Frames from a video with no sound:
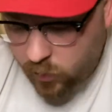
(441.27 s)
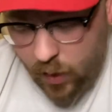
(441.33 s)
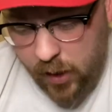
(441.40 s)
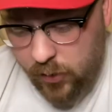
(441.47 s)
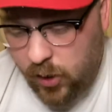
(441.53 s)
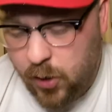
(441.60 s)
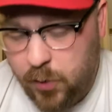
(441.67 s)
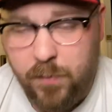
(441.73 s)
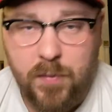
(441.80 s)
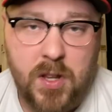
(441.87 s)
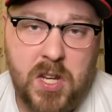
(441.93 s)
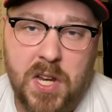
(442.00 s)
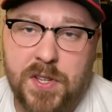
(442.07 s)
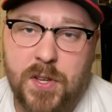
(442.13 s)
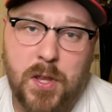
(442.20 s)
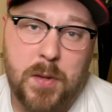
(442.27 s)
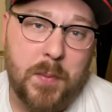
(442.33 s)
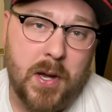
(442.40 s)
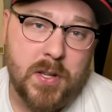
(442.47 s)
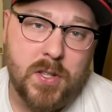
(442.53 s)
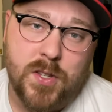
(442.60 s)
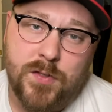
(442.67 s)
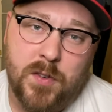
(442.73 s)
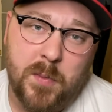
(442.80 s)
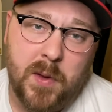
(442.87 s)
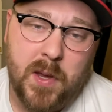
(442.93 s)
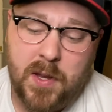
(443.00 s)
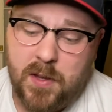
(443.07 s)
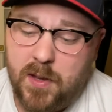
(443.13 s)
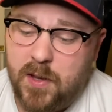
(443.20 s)
I don't know. It checks all the boxes for
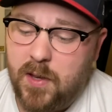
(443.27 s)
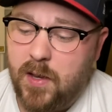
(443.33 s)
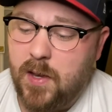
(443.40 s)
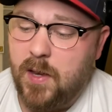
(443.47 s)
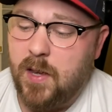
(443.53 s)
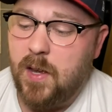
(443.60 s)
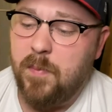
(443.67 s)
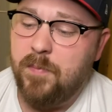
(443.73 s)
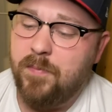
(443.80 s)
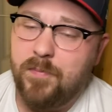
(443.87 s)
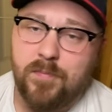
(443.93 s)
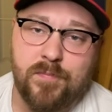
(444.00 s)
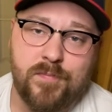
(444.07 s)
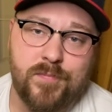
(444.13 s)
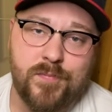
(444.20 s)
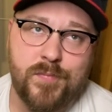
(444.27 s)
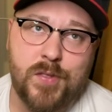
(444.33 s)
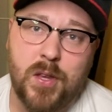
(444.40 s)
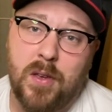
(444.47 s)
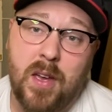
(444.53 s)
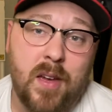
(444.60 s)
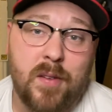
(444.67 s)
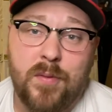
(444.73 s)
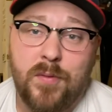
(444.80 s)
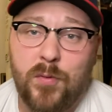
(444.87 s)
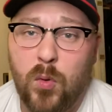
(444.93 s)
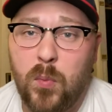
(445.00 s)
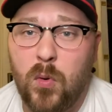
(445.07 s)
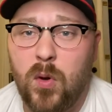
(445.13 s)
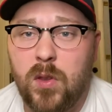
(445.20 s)
me. So yeah,
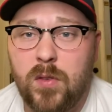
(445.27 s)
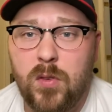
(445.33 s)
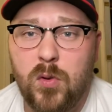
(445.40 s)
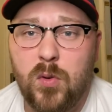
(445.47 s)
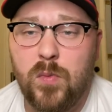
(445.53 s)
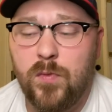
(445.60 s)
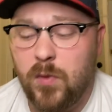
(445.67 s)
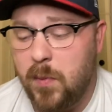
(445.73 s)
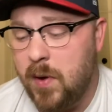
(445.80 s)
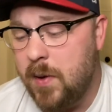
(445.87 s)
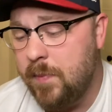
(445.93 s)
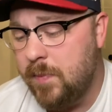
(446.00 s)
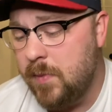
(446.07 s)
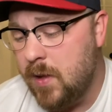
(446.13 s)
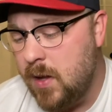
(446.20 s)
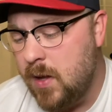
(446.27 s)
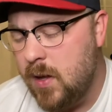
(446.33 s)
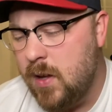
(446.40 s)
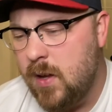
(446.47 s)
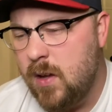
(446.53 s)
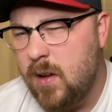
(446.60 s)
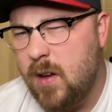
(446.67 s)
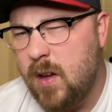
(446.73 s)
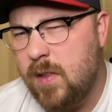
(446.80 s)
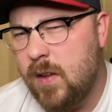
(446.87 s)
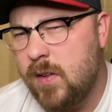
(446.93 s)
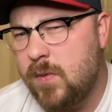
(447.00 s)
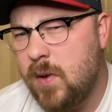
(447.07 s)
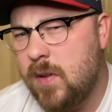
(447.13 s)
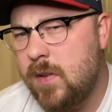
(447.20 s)
4.2 for me. I think
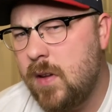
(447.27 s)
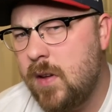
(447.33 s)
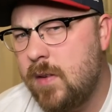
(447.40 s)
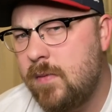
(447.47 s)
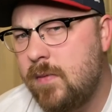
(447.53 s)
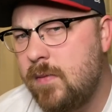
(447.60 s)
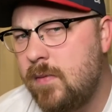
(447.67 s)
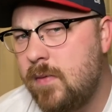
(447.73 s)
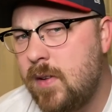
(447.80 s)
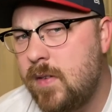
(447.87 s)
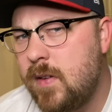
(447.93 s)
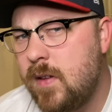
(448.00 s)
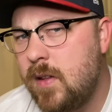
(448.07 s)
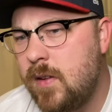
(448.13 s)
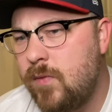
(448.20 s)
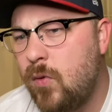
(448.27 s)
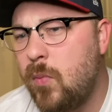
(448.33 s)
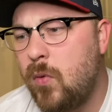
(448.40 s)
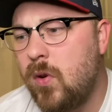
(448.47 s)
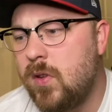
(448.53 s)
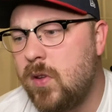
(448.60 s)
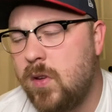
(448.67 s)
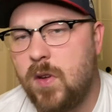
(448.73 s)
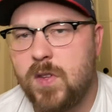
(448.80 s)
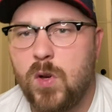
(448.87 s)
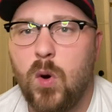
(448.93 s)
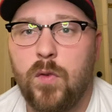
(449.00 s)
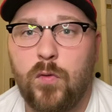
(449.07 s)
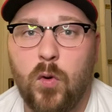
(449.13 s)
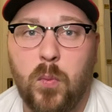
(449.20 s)
is what I said. Did I say that? 4.2. It's
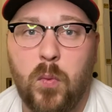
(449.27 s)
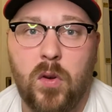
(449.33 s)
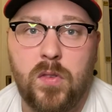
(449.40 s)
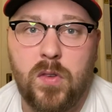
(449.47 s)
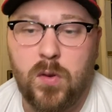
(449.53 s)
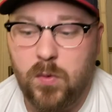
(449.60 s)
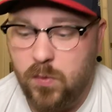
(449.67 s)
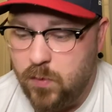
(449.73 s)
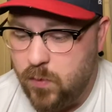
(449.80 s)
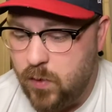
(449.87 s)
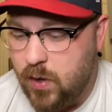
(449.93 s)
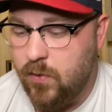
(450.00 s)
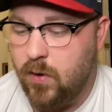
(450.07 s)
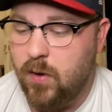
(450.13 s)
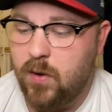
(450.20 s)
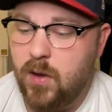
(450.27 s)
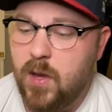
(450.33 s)
going 4.2. Whatever.